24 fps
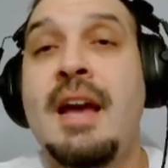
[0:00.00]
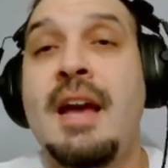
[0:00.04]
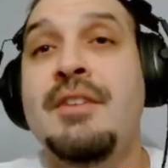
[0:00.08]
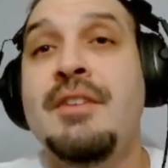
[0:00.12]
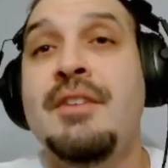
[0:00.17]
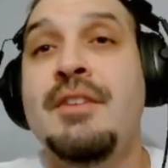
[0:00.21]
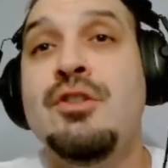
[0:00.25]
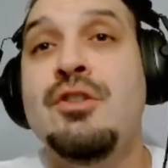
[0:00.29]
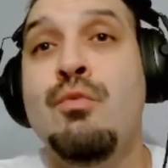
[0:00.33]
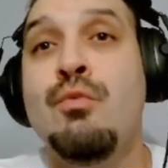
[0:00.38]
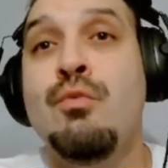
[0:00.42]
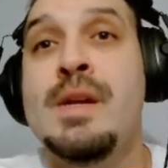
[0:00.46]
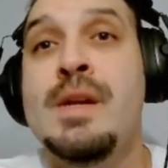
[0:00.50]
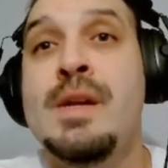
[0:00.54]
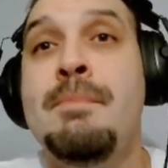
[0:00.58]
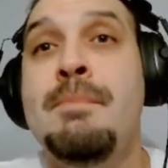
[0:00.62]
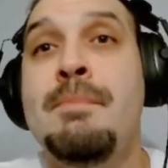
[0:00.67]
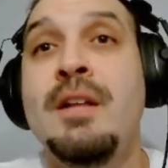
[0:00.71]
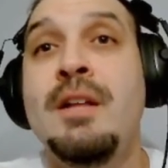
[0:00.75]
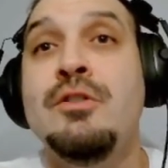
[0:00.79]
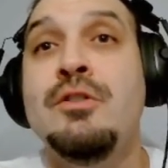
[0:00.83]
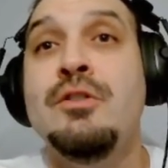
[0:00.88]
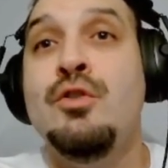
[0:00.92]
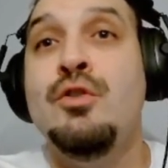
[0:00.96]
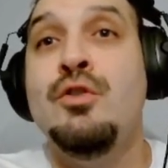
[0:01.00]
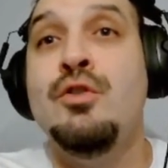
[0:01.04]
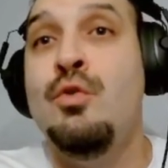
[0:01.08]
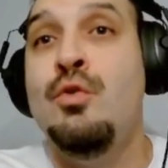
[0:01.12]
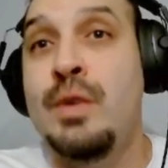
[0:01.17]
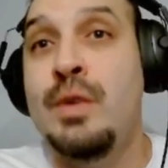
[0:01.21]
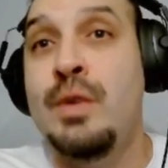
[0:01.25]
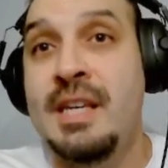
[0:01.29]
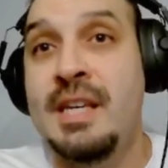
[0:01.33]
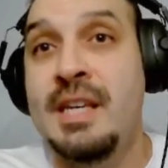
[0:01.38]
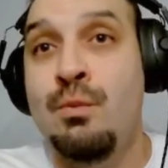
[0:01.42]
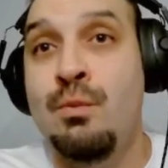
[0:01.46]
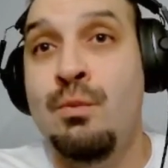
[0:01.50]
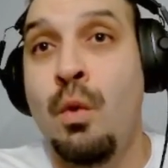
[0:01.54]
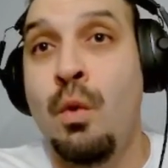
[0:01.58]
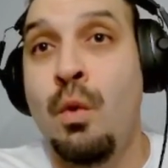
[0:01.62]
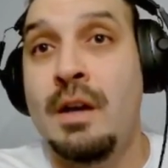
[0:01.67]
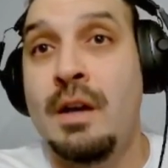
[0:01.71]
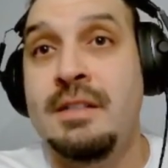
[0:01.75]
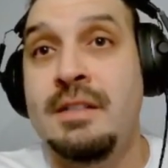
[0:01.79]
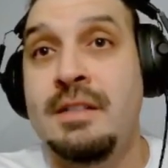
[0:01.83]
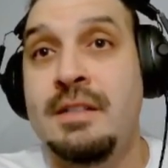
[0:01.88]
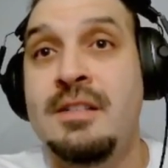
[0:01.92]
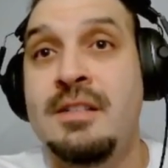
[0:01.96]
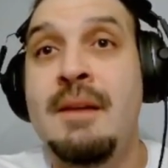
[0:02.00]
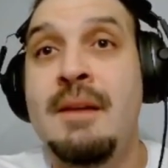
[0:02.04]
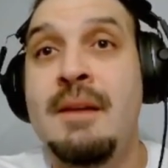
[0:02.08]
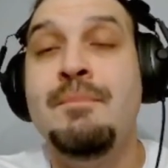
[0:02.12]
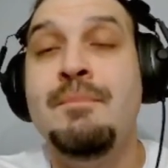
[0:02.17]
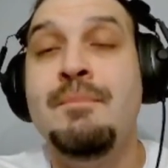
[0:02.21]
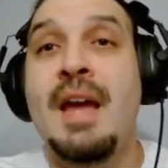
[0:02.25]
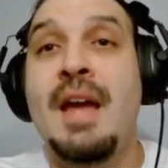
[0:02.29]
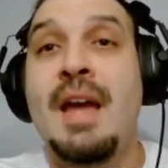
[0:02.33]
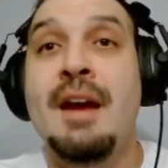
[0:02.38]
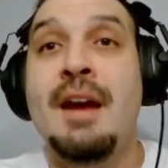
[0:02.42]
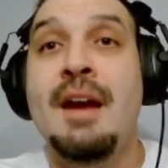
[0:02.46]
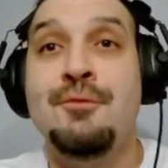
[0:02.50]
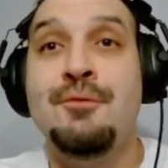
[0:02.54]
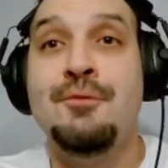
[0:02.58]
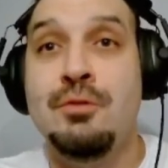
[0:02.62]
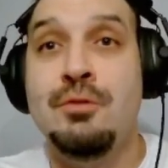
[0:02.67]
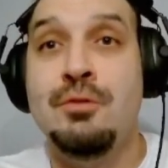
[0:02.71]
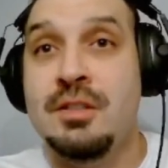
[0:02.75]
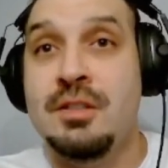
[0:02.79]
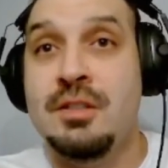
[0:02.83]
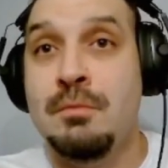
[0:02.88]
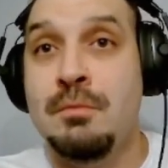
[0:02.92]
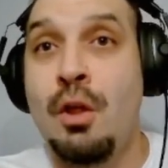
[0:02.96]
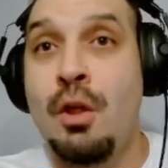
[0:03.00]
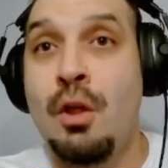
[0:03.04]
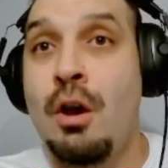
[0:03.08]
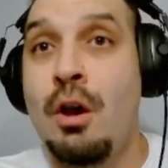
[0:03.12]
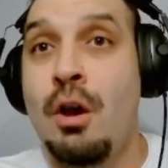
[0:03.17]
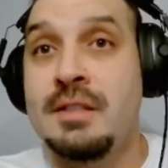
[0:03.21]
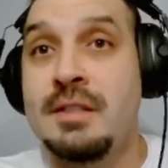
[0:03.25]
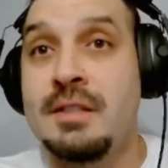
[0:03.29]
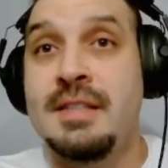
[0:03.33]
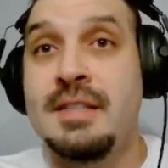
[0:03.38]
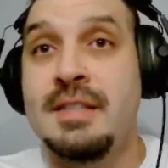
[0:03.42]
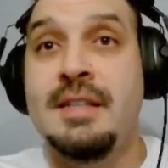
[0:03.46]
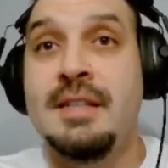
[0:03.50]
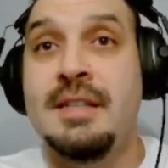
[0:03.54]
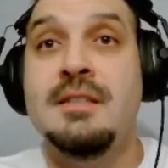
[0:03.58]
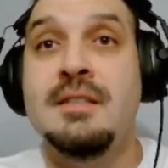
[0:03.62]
rebuild who he was after some losses,